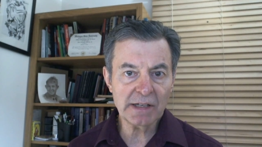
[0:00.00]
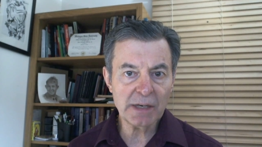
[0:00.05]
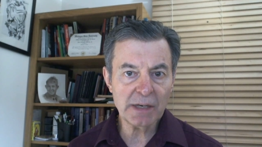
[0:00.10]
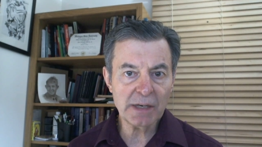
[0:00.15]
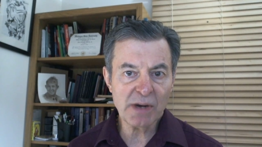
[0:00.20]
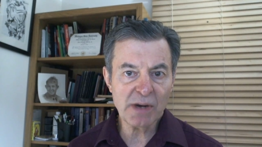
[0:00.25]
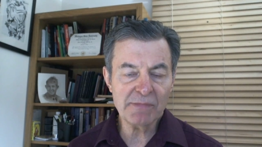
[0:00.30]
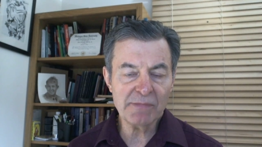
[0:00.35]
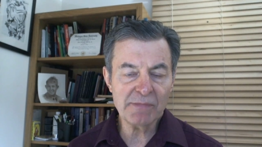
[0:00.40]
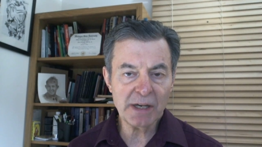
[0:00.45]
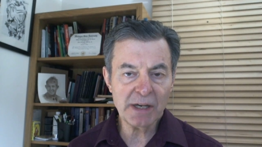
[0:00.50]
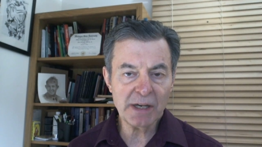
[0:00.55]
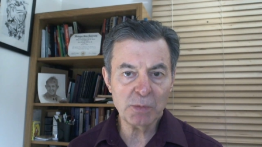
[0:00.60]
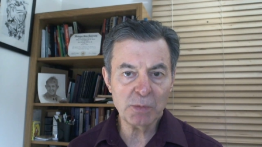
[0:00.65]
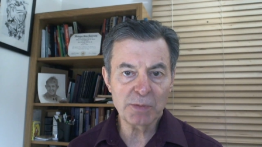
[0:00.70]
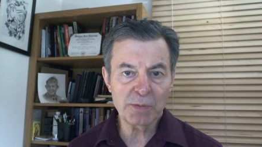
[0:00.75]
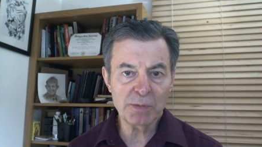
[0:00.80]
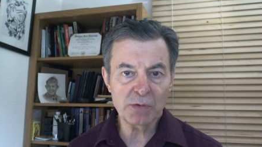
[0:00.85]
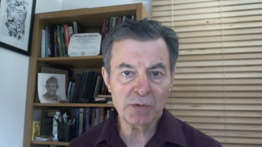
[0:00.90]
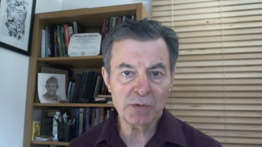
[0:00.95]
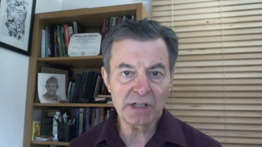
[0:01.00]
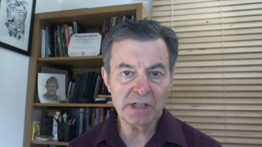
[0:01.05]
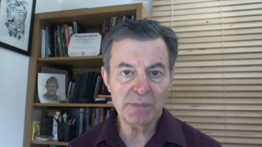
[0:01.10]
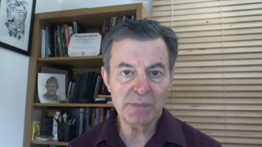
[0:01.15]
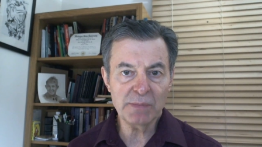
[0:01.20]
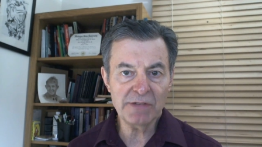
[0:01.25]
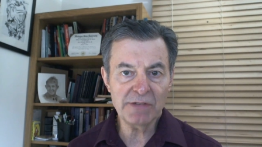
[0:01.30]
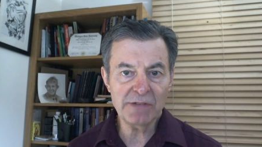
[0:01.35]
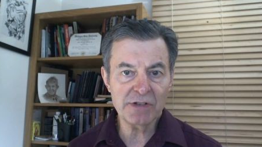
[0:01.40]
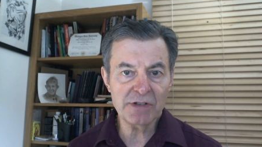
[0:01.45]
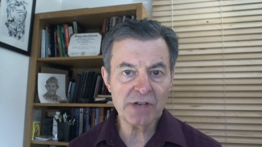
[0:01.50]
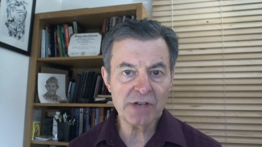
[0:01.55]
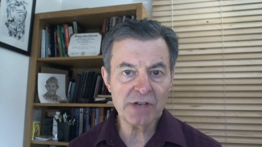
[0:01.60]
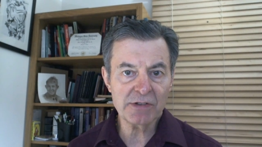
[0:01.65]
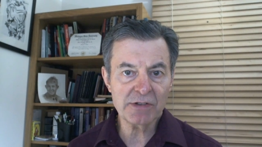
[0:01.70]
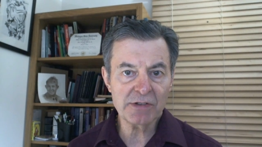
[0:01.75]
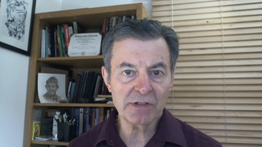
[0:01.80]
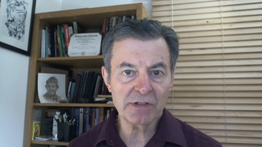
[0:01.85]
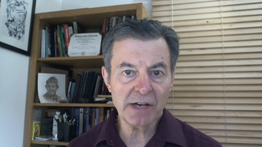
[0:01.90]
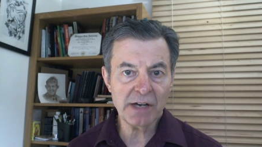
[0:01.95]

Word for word: Get away from animal protein, meat, fish, eggs, or